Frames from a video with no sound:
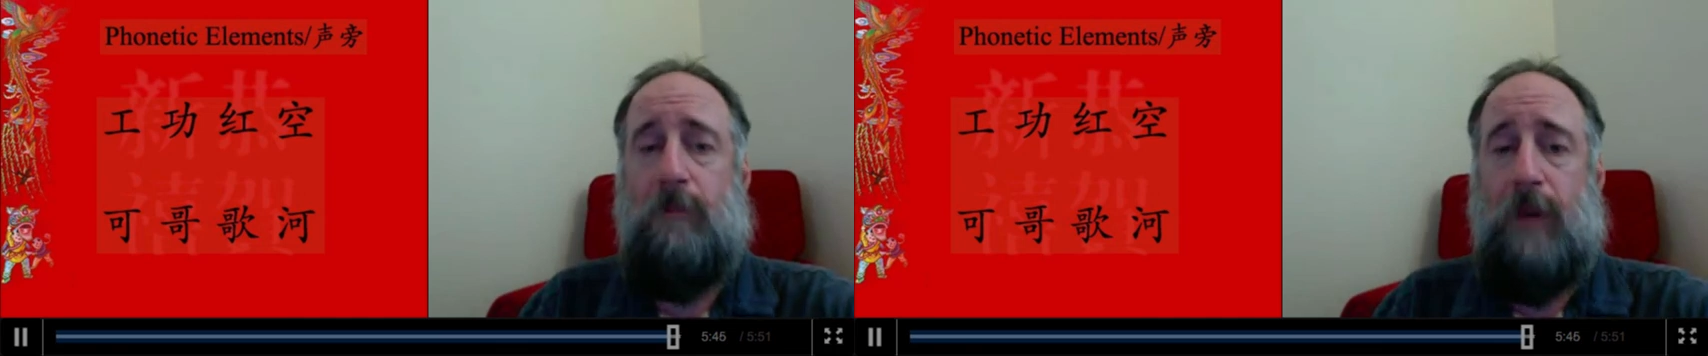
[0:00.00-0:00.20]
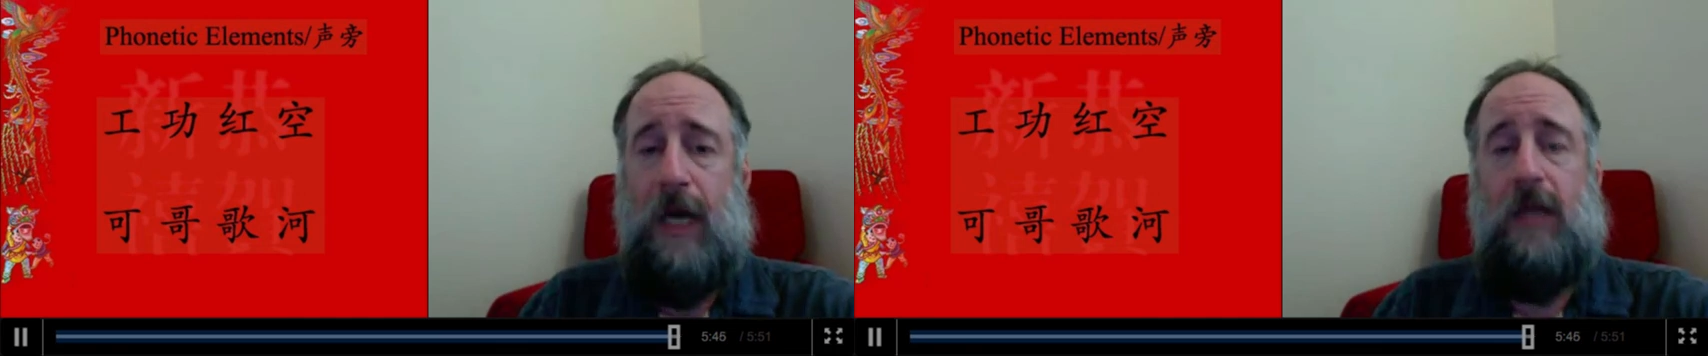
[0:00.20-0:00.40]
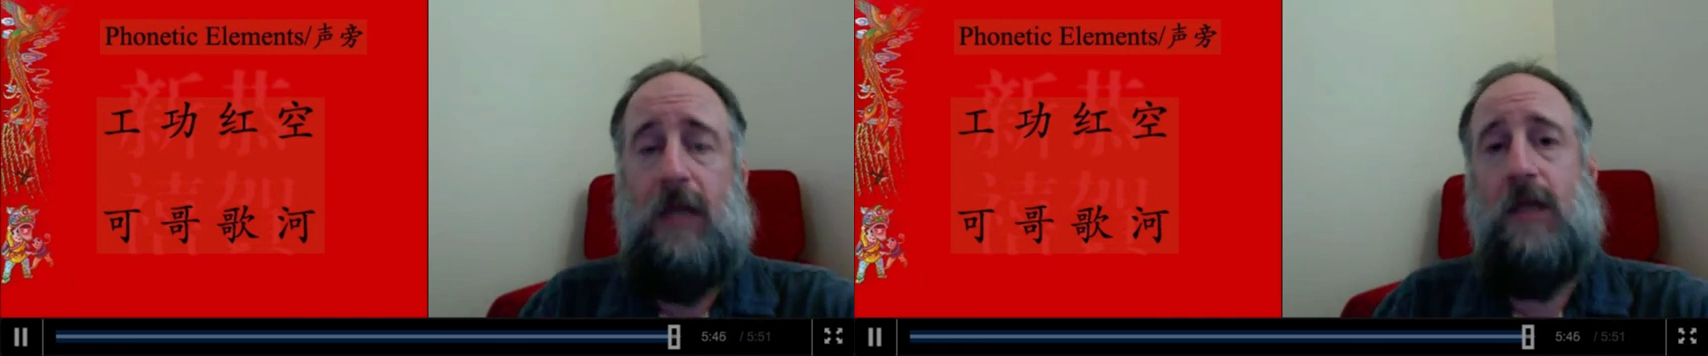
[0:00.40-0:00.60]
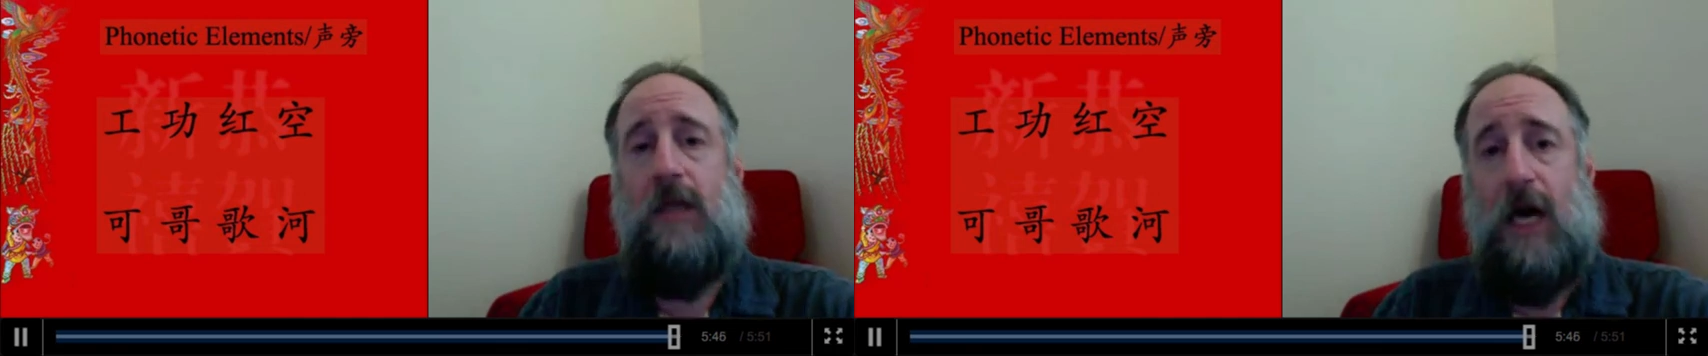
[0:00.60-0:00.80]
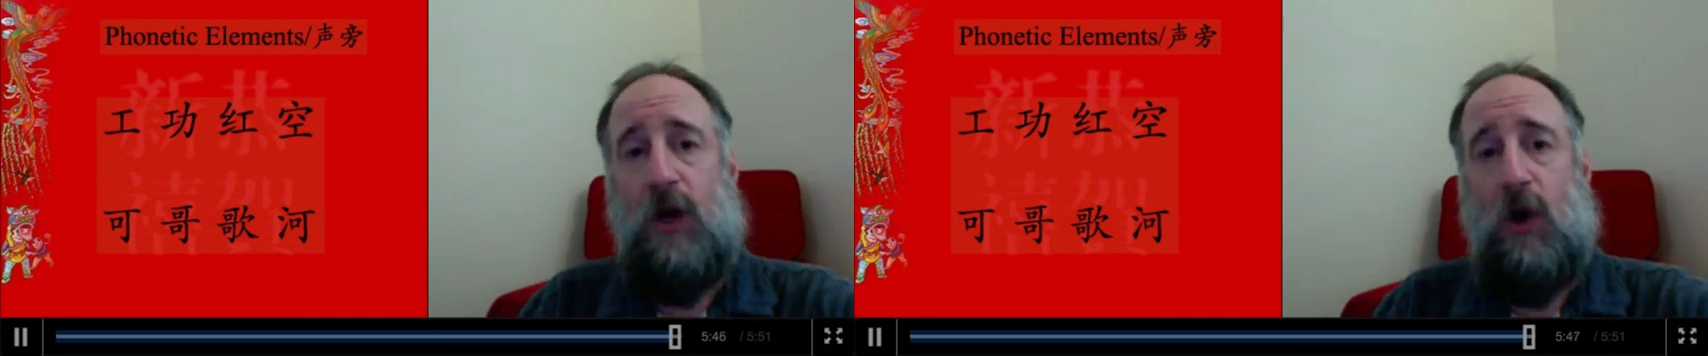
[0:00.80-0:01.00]
but
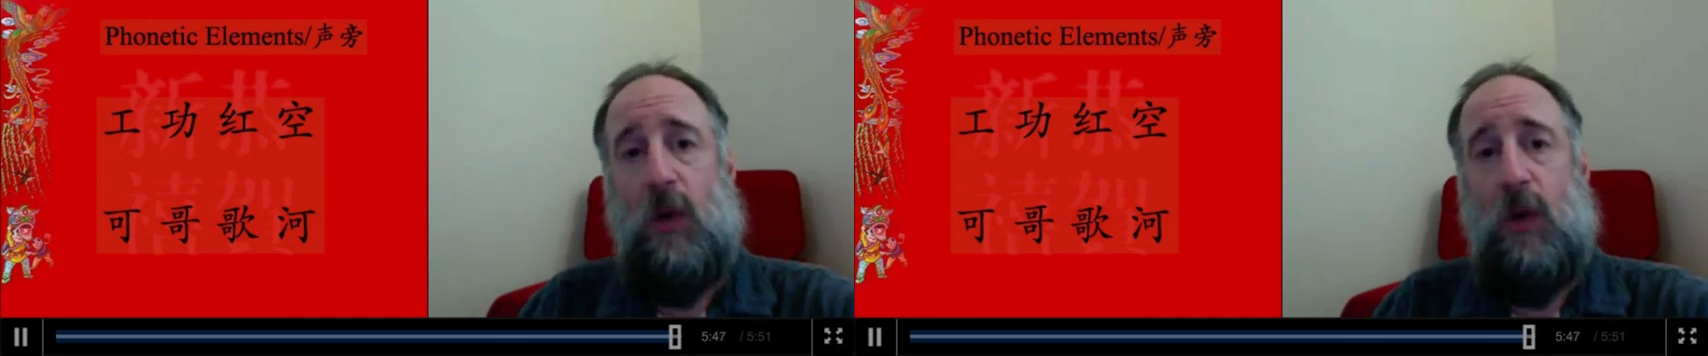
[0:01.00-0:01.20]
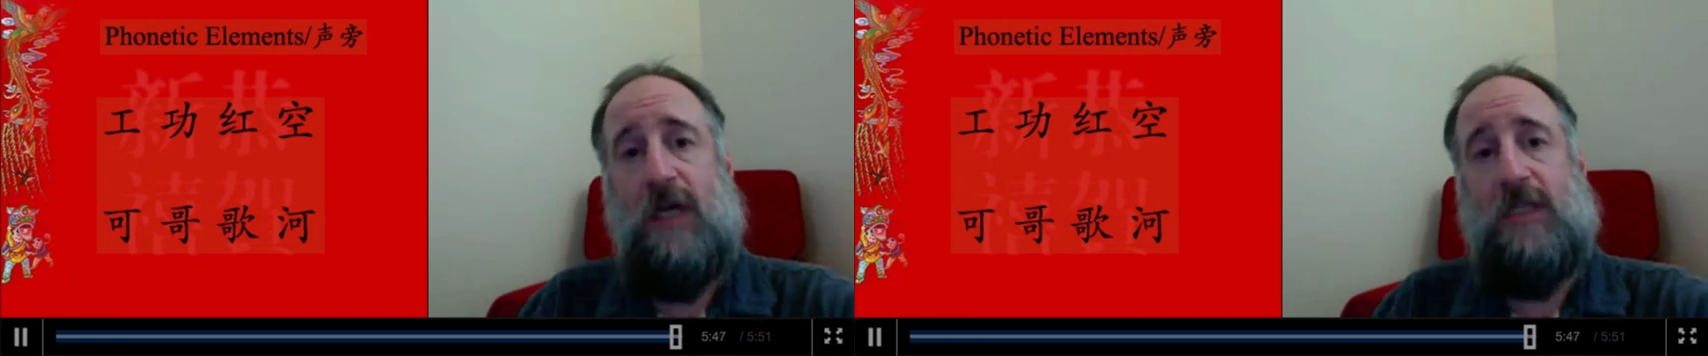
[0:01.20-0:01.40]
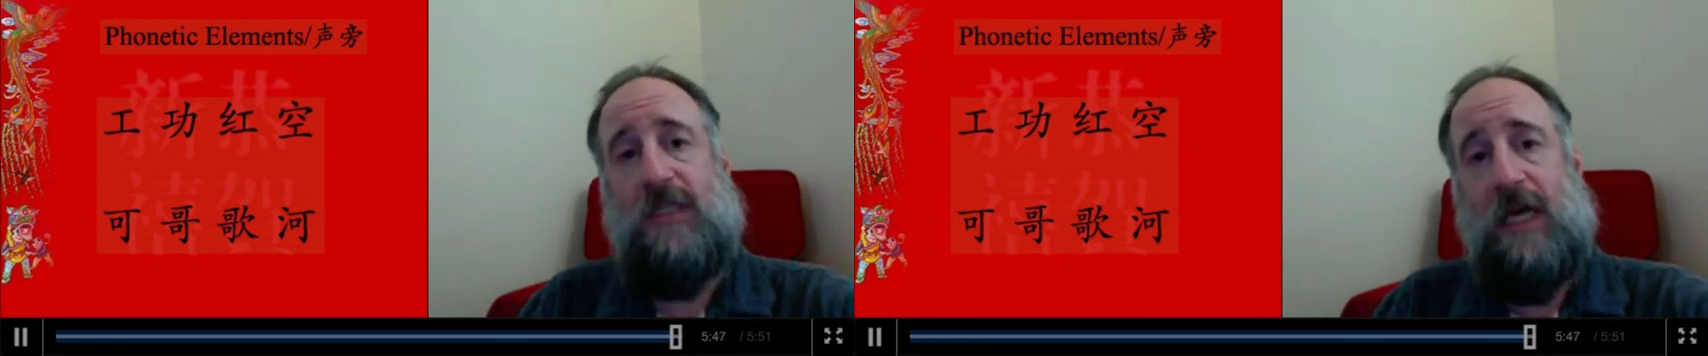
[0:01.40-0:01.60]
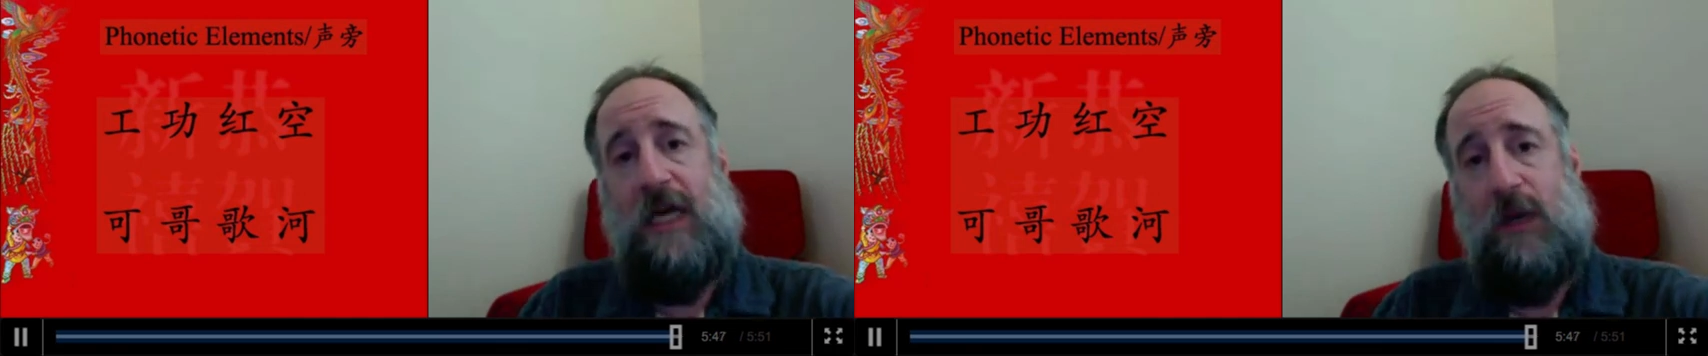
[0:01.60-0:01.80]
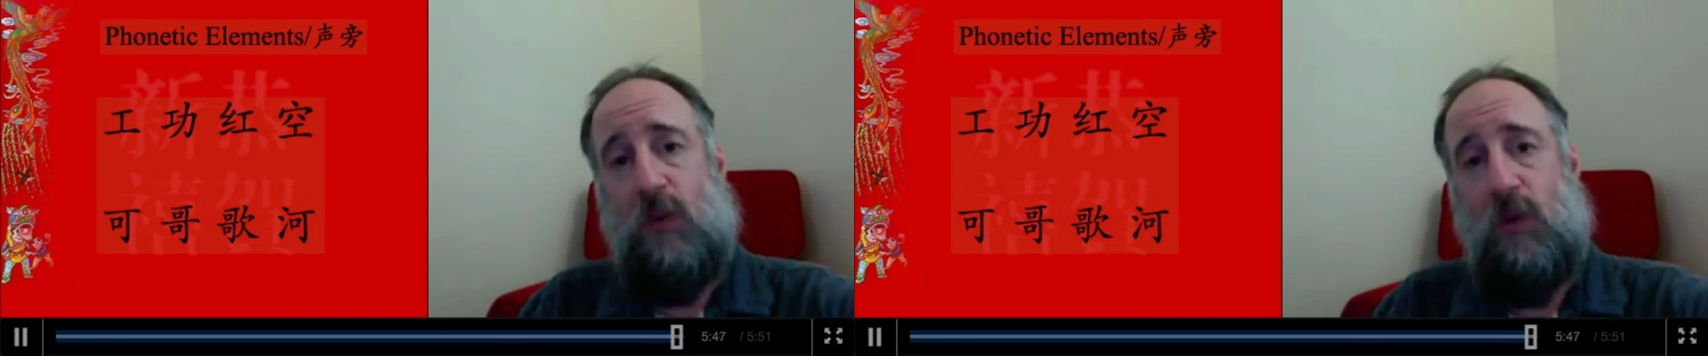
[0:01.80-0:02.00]
not always,
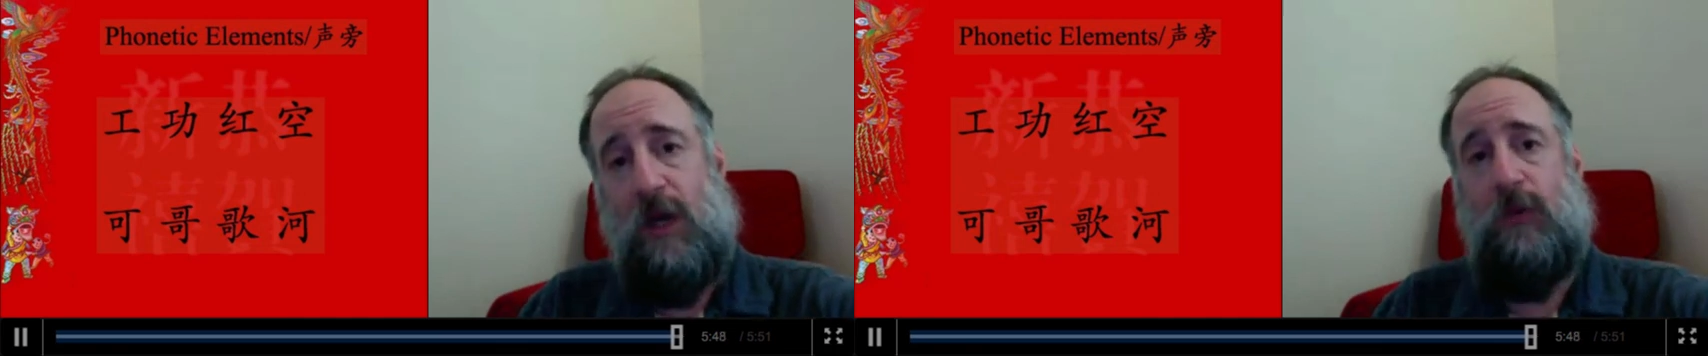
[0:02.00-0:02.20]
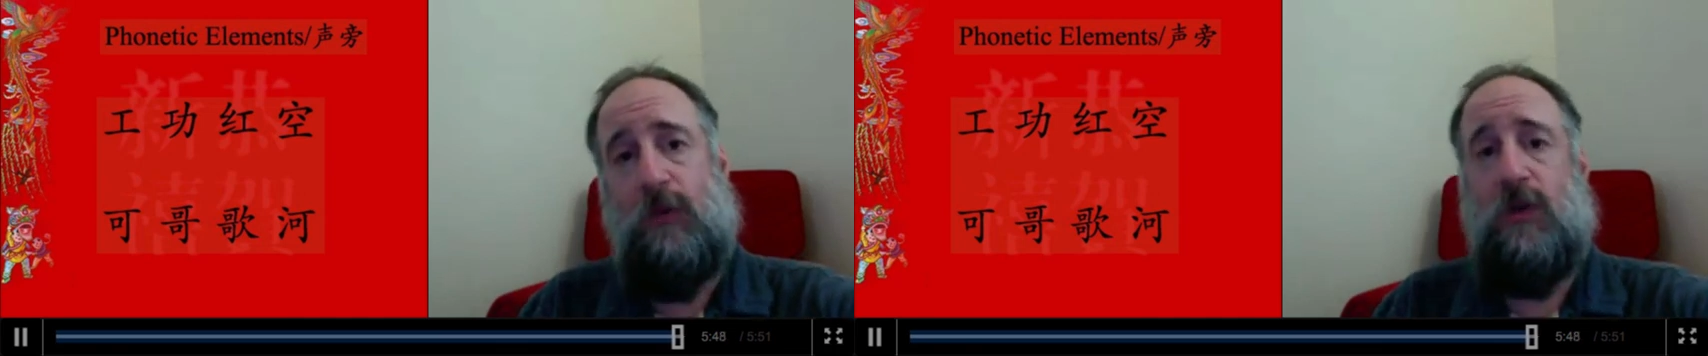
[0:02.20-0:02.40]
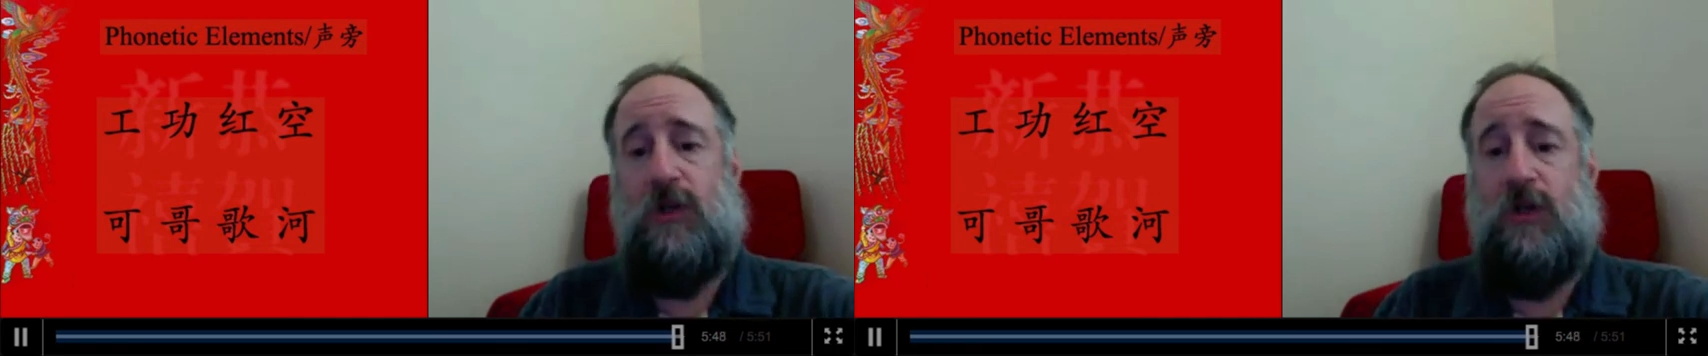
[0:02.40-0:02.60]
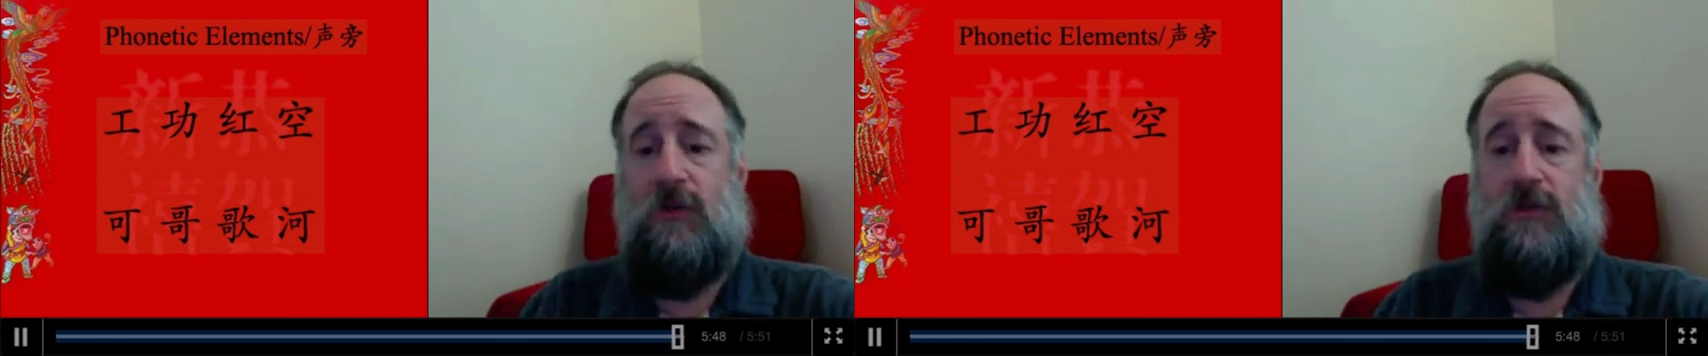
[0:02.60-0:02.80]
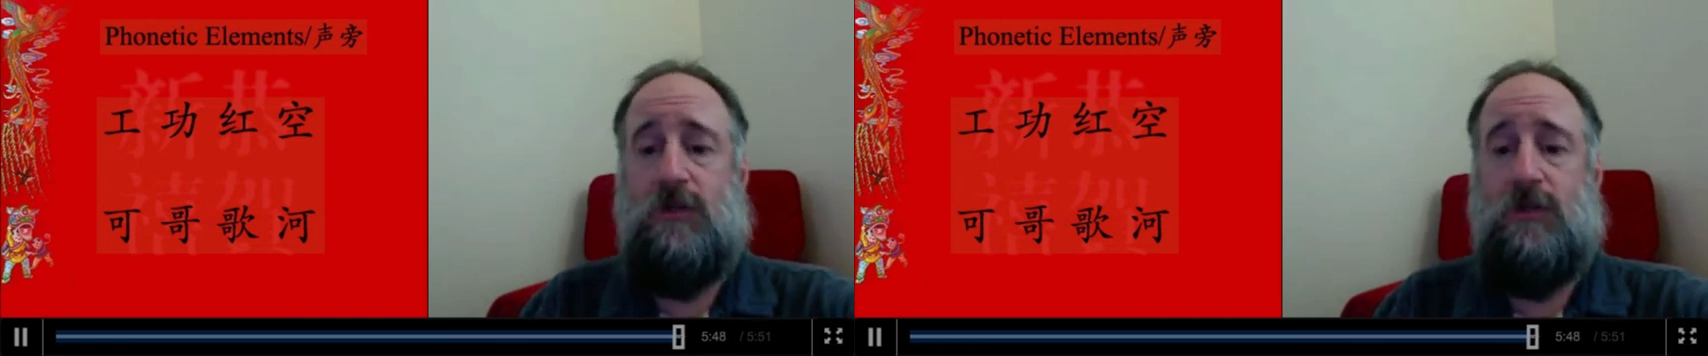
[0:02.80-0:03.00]
and they won't help you with the
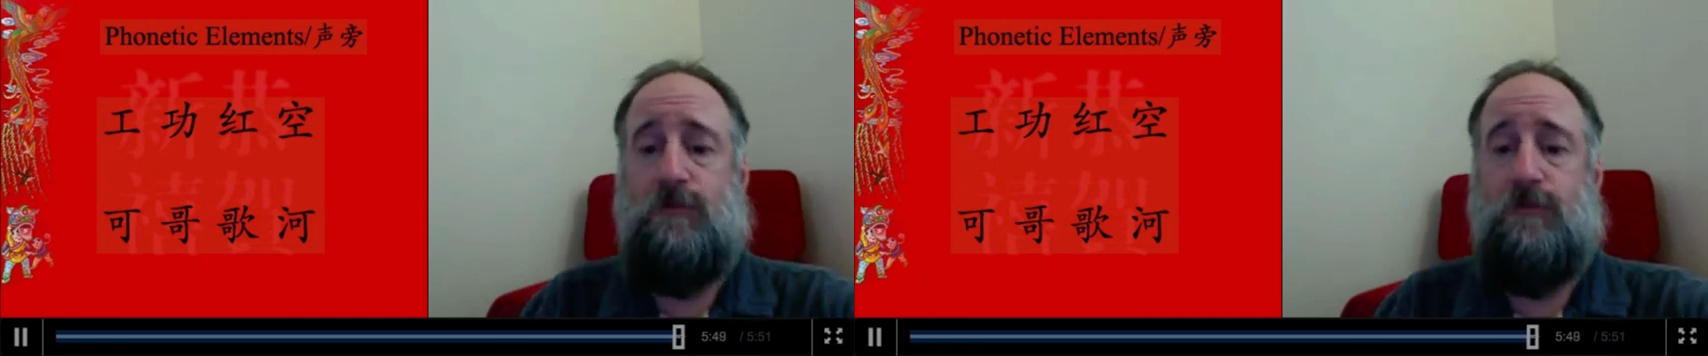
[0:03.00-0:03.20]
tones.